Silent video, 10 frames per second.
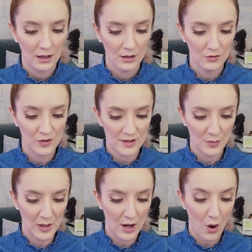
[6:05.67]
just to
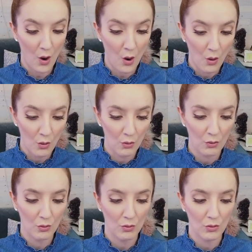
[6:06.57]
be a
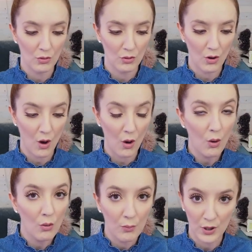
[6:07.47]
whole
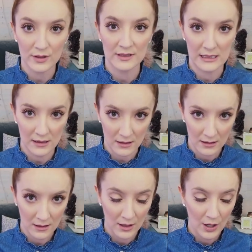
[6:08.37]
person,
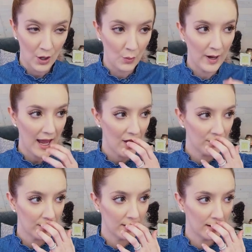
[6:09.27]
we have
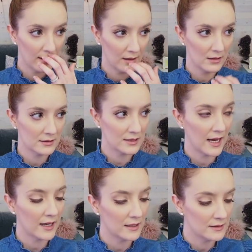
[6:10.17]
to
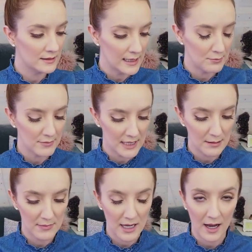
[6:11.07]
take a
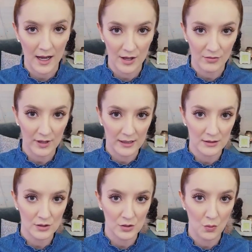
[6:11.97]
deep dive
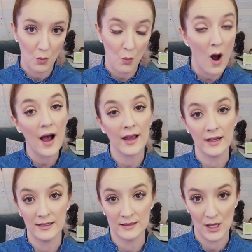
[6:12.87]
into why
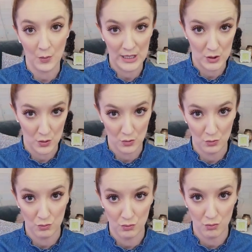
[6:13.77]
it is that we do
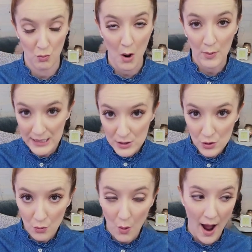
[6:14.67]
what we
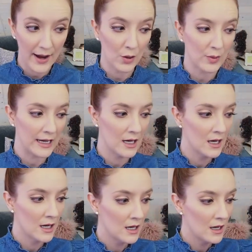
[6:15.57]
do. Why are we
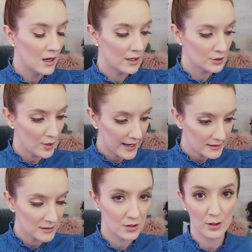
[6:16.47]

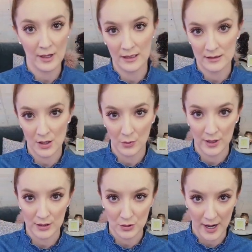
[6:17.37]
attracted to the things that we're
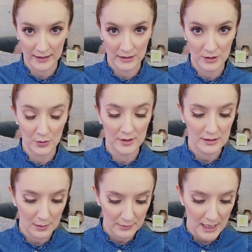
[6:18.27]
attracted to? And
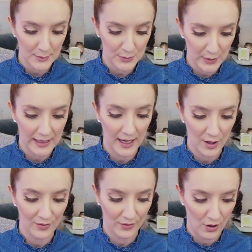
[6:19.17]
sometimes we get
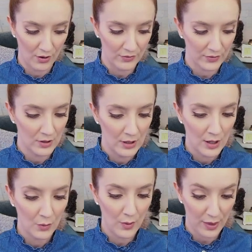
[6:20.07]
involved
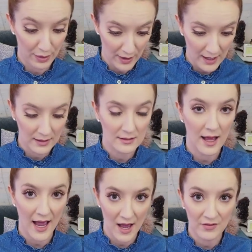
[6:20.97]
with things
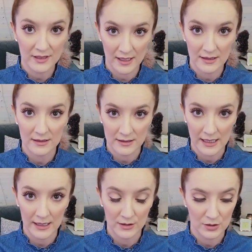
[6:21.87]
that have a
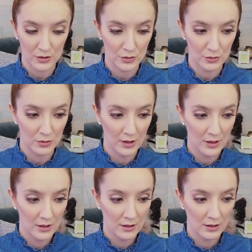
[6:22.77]
tendency to,
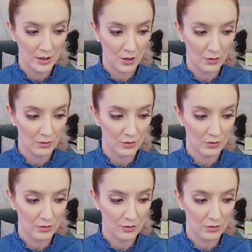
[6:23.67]
you know,